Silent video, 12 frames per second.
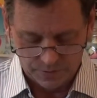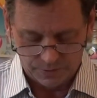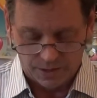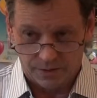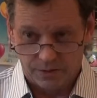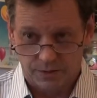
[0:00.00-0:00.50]

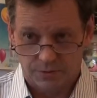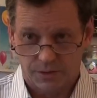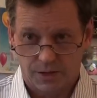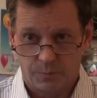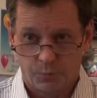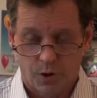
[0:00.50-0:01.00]
That is
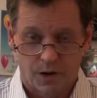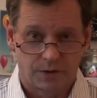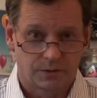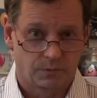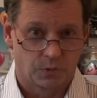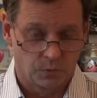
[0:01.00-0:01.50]
a
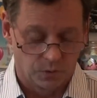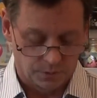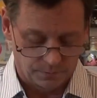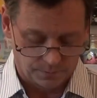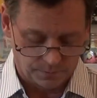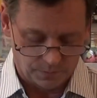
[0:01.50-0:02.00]
product of the
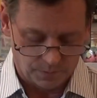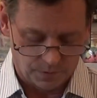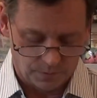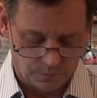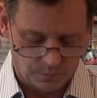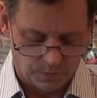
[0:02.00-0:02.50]
will
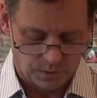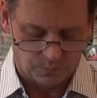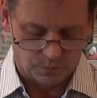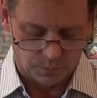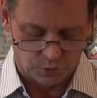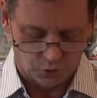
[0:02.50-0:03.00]
of
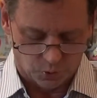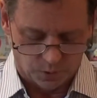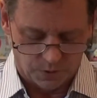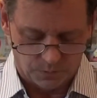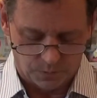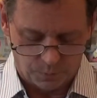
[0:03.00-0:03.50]
the
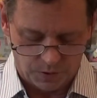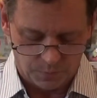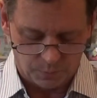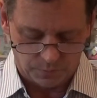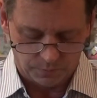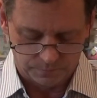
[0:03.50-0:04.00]
majority of the
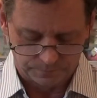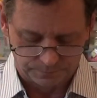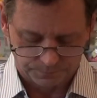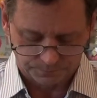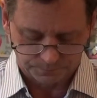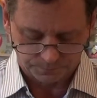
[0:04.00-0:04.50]
people.
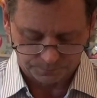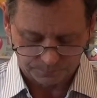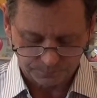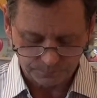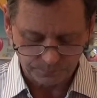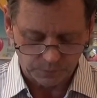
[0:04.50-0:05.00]

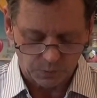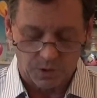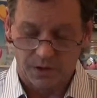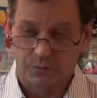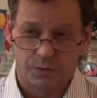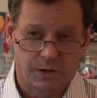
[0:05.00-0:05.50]

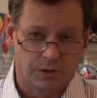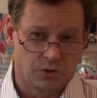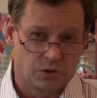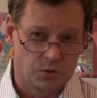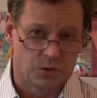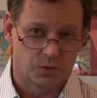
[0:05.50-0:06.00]
And we can
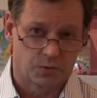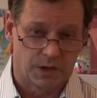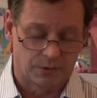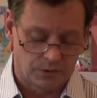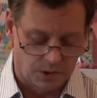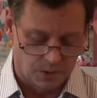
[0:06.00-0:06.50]
do this
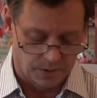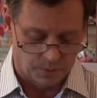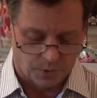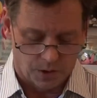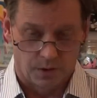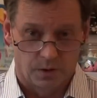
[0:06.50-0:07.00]
without tearing
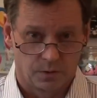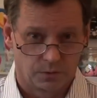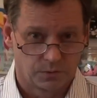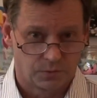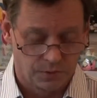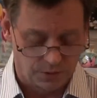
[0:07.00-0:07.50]
apart our
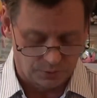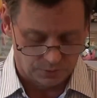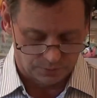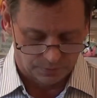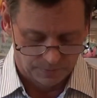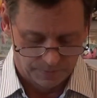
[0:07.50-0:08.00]
own
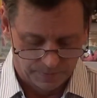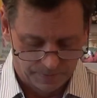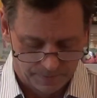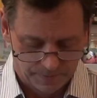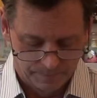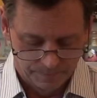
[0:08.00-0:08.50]
traditions.
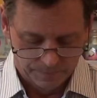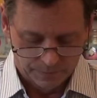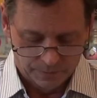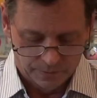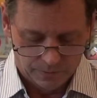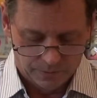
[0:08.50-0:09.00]

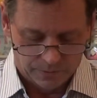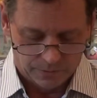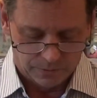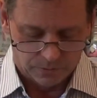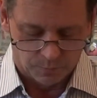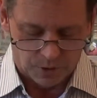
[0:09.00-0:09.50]

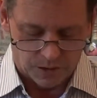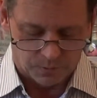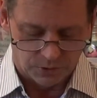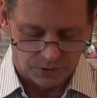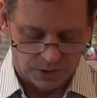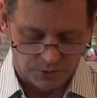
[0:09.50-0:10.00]

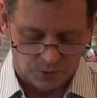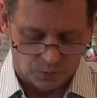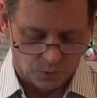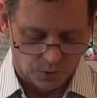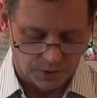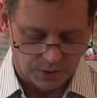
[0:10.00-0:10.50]
Democracy as a
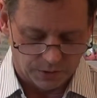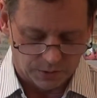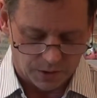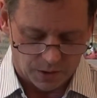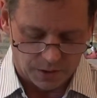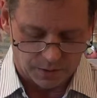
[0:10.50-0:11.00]
working
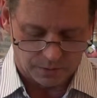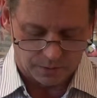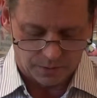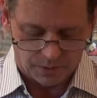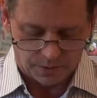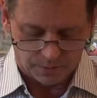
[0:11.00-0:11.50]

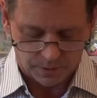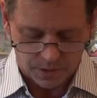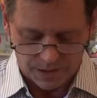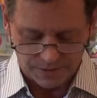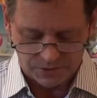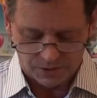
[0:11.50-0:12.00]

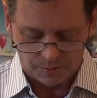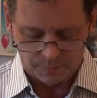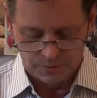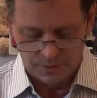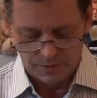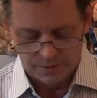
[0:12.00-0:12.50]

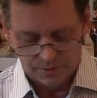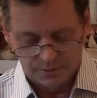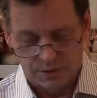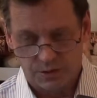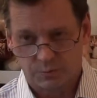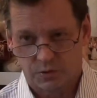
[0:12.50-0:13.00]
concept
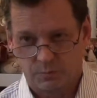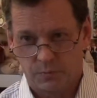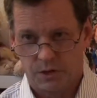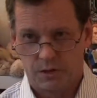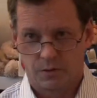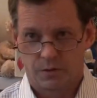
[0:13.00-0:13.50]
seems to
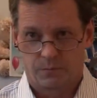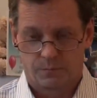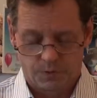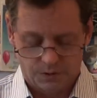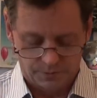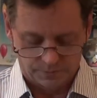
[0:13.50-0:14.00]
me to have
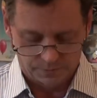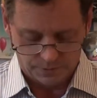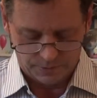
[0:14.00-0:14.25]
been